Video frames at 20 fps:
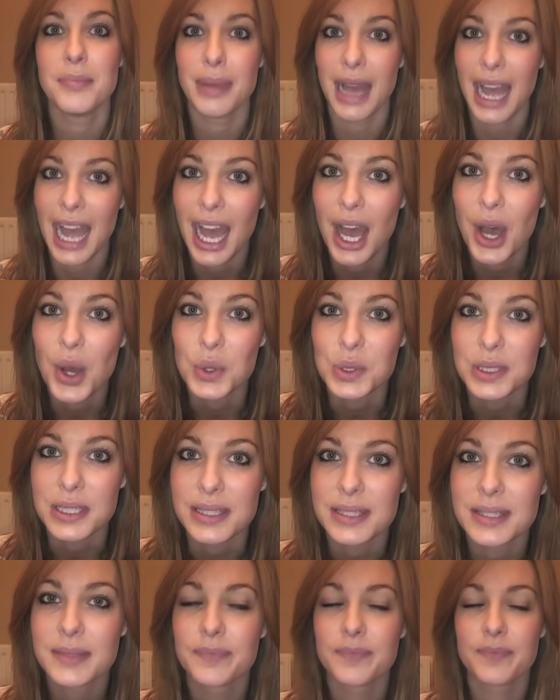
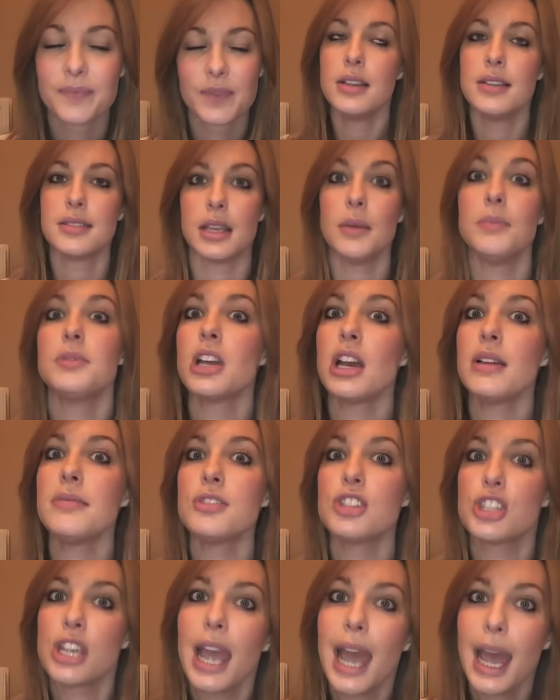pounds.
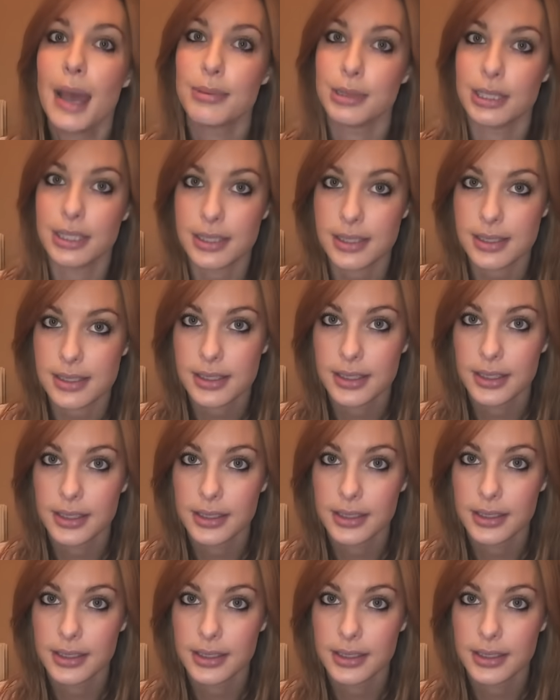Sometimes shit happens.